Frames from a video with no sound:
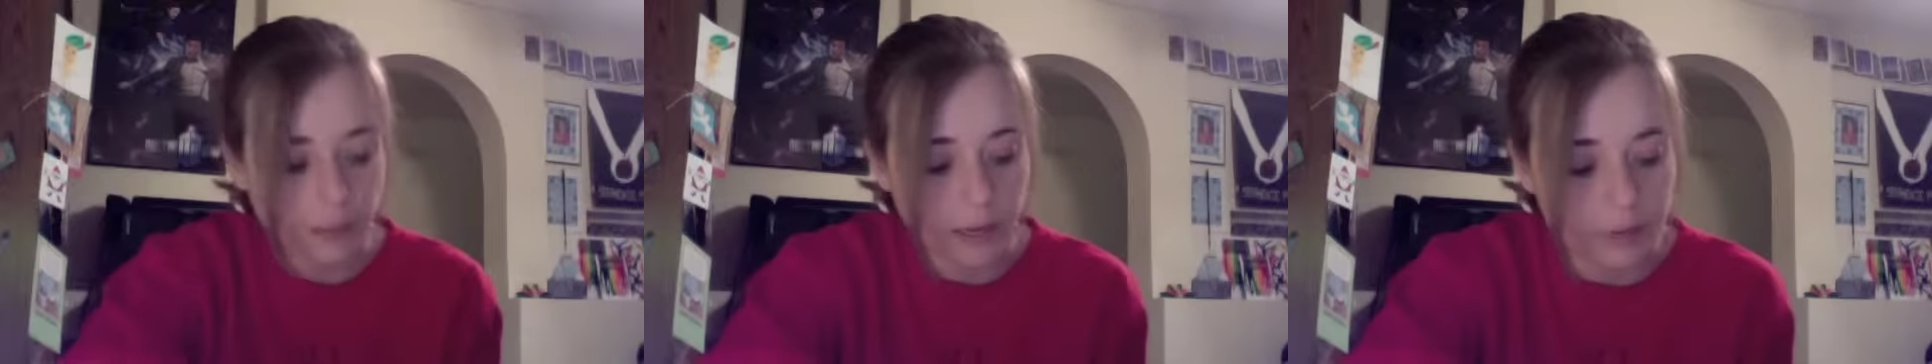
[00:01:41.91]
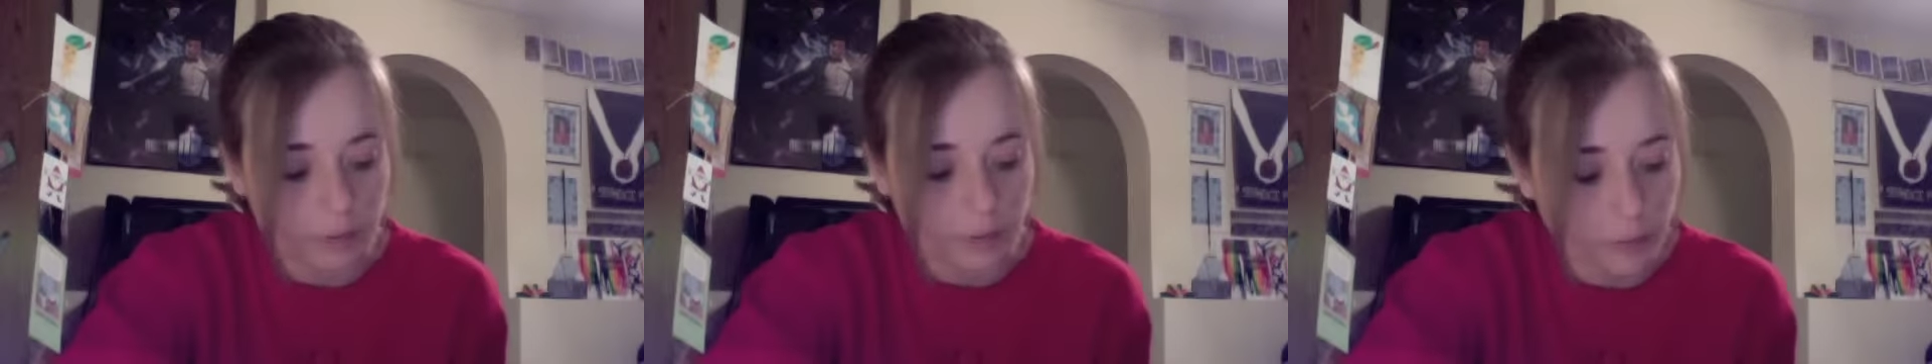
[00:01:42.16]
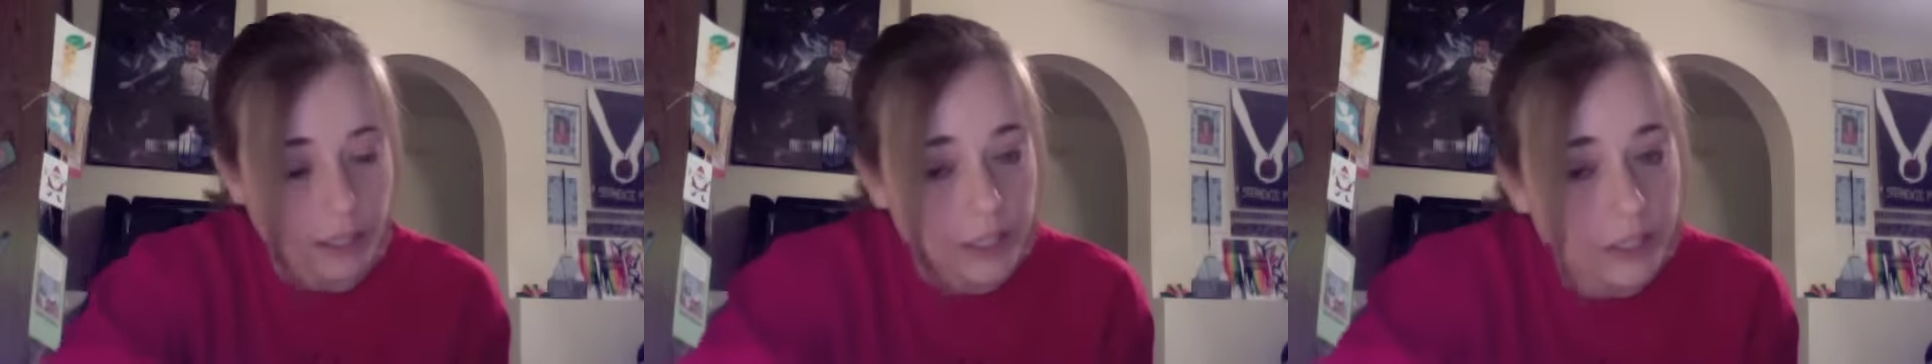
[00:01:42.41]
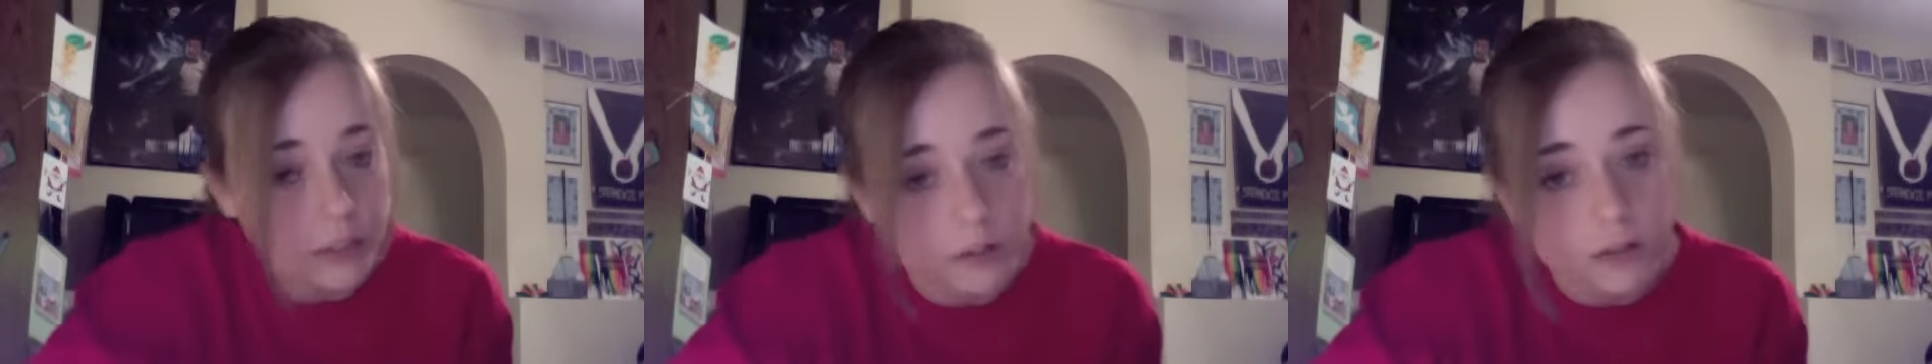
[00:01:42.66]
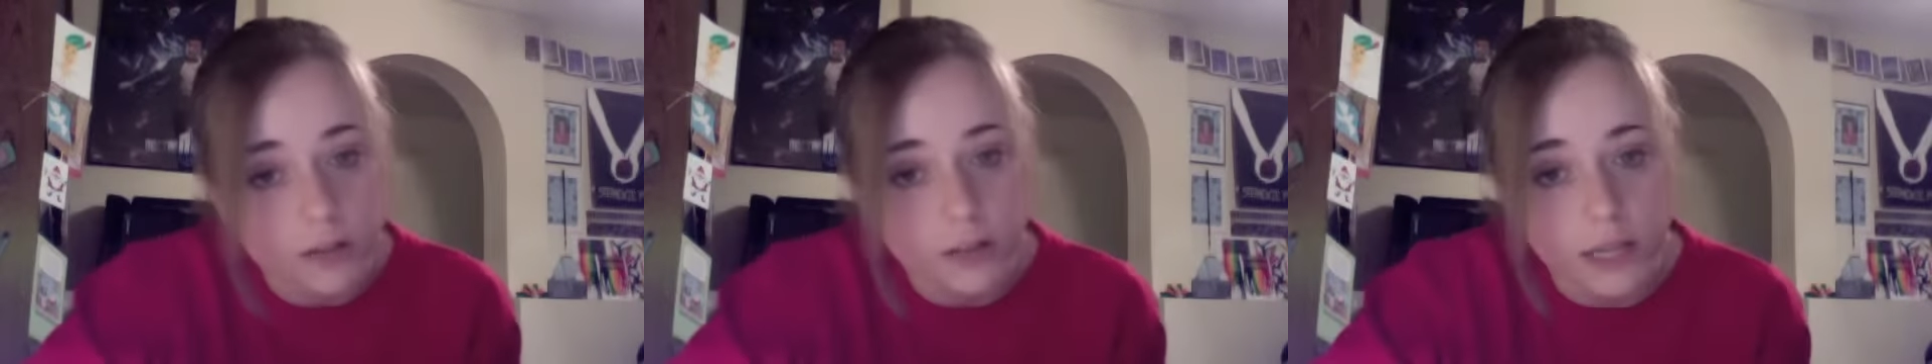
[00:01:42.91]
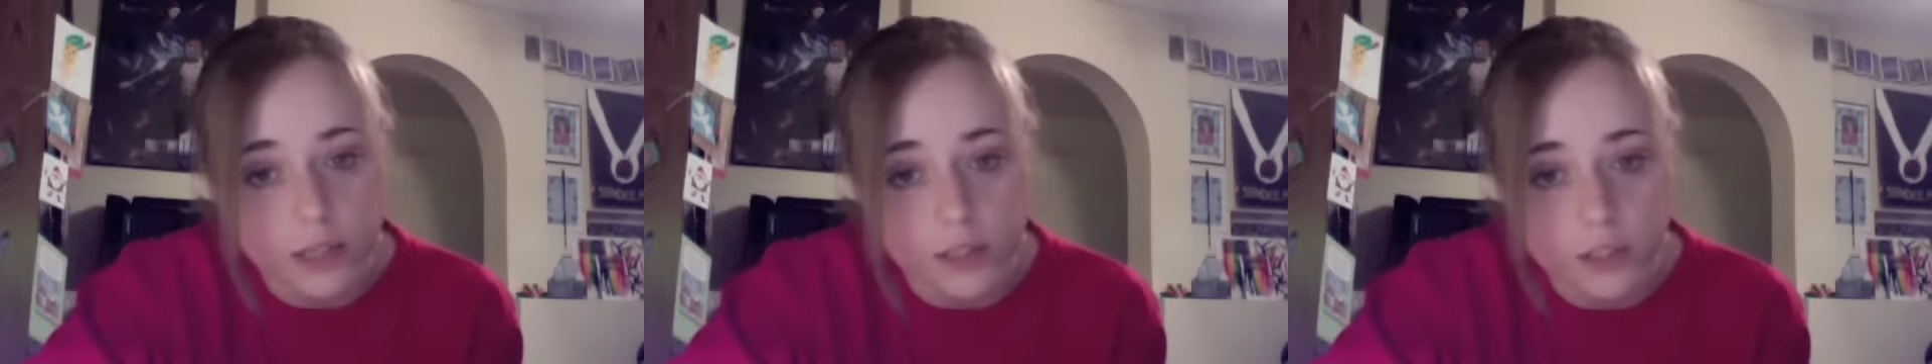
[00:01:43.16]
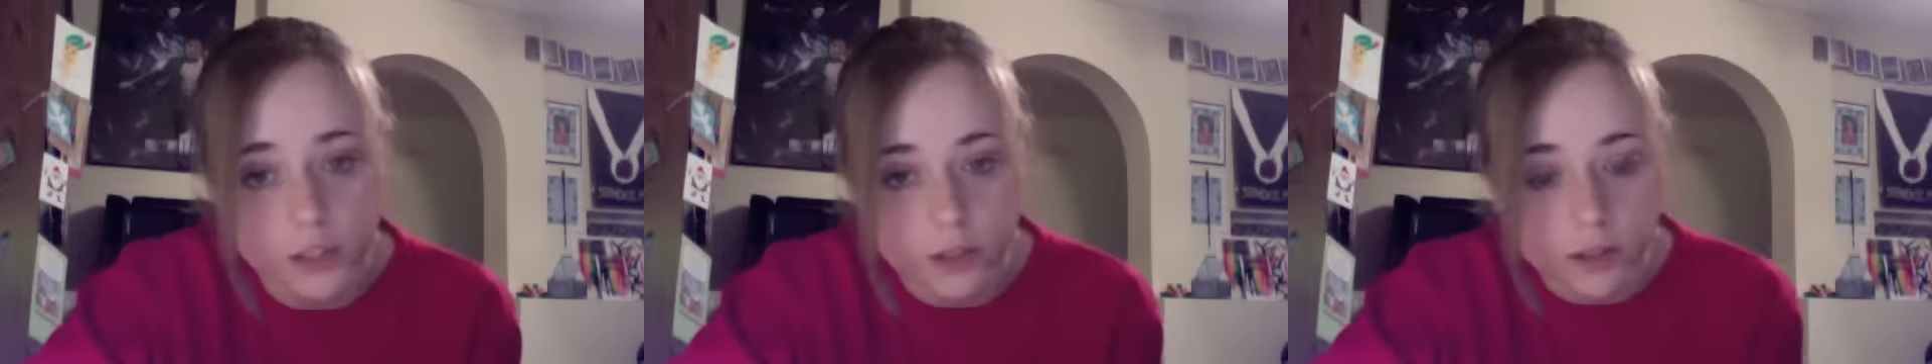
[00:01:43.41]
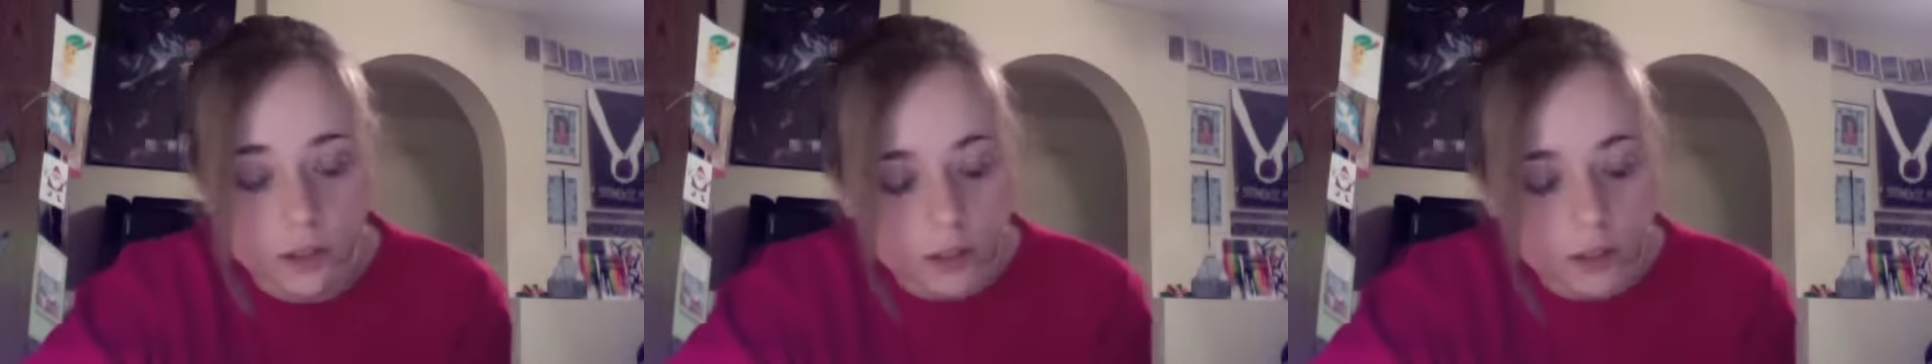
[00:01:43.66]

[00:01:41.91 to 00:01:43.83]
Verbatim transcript: passed away this last year